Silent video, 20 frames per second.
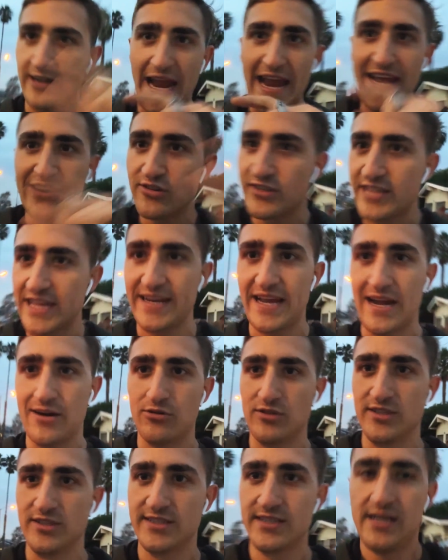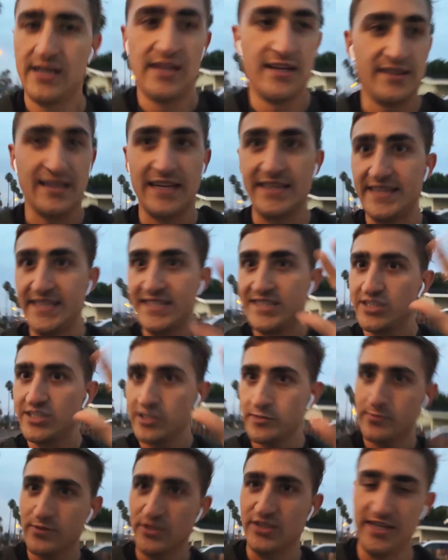8 or 10 hours like these
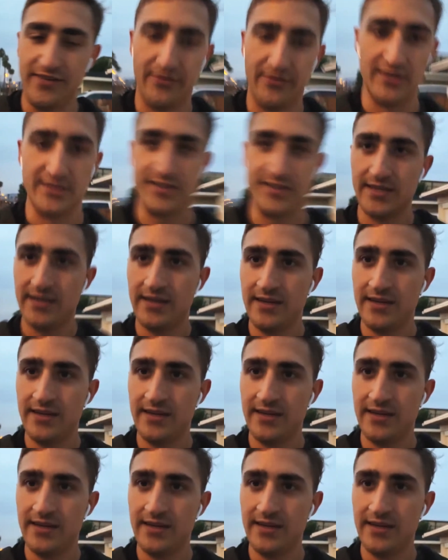super achievers?